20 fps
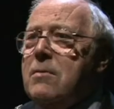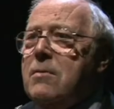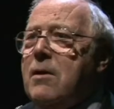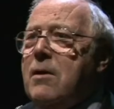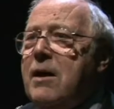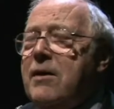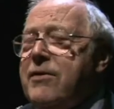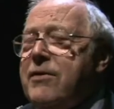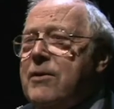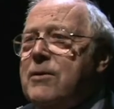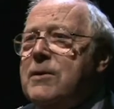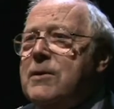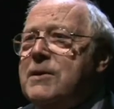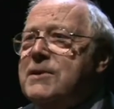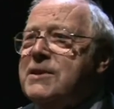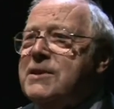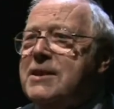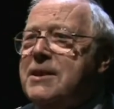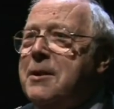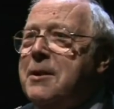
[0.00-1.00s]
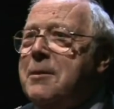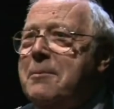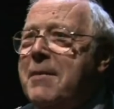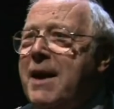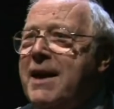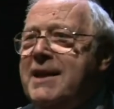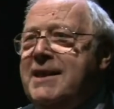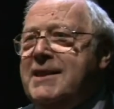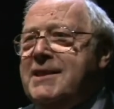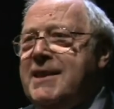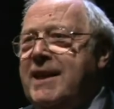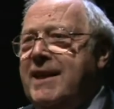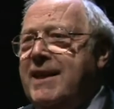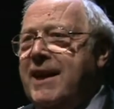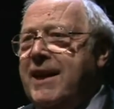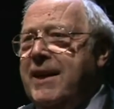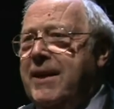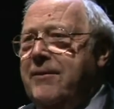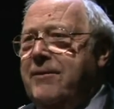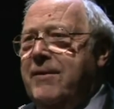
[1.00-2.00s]
Well, I thought it was an amazing
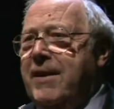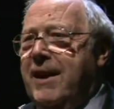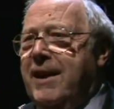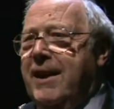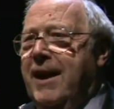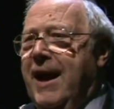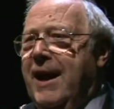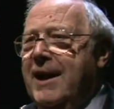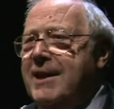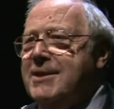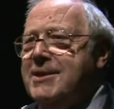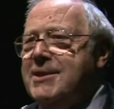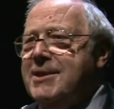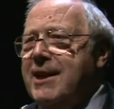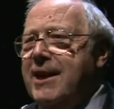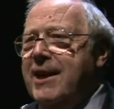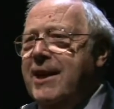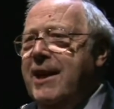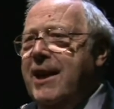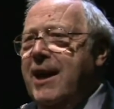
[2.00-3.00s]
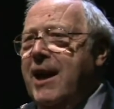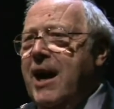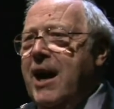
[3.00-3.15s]
evening, actually.